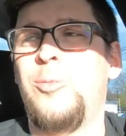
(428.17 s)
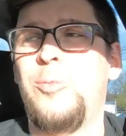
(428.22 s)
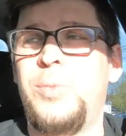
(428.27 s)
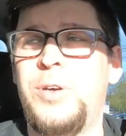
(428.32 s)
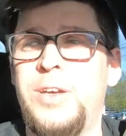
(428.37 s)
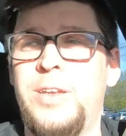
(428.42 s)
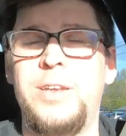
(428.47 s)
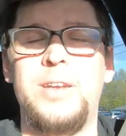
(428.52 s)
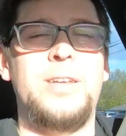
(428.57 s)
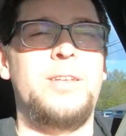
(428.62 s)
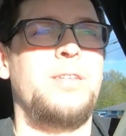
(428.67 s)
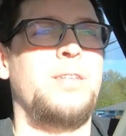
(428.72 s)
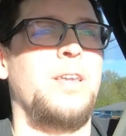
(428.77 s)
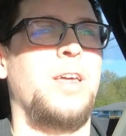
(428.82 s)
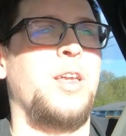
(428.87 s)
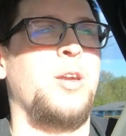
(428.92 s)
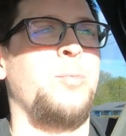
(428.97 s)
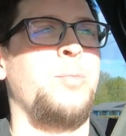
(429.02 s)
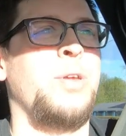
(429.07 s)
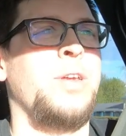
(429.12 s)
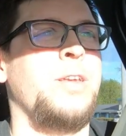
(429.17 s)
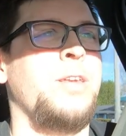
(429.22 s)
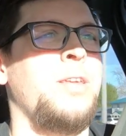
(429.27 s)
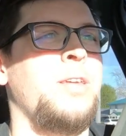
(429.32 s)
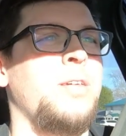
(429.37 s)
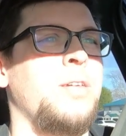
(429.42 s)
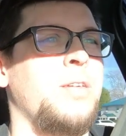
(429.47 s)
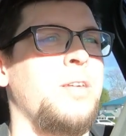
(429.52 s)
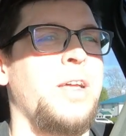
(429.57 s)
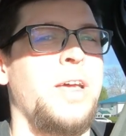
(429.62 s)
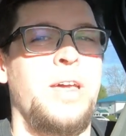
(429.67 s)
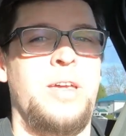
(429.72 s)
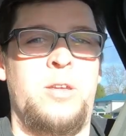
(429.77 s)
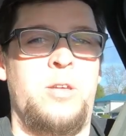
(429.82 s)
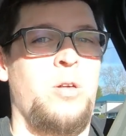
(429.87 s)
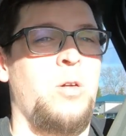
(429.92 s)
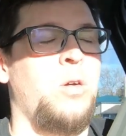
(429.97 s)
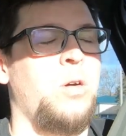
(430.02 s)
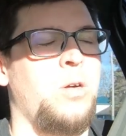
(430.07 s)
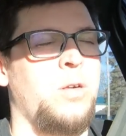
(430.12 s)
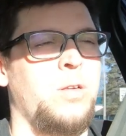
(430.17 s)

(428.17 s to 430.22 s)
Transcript: but it's not a big deal at all.